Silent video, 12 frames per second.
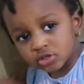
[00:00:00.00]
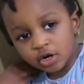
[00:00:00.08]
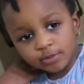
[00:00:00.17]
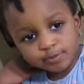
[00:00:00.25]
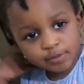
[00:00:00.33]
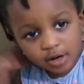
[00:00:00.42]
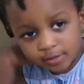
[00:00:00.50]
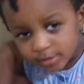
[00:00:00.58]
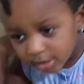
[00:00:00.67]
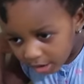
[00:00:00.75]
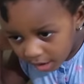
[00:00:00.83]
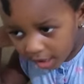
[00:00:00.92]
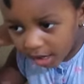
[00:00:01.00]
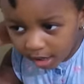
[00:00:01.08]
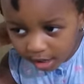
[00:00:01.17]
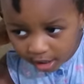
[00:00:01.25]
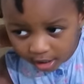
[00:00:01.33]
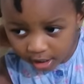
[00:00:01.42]
Shout it, Mommy.
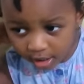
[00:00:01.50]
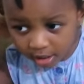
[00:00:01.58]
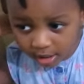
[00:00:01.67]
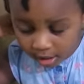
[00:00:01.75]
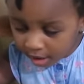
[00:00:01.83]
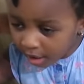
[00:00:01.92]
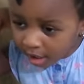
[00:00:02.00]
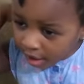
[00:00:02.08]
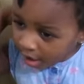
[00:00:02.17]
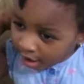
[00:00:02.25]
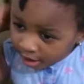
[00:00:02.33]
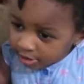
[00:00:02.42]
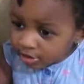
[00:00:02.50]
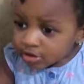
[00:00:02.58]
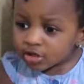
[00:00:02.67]
Mommy,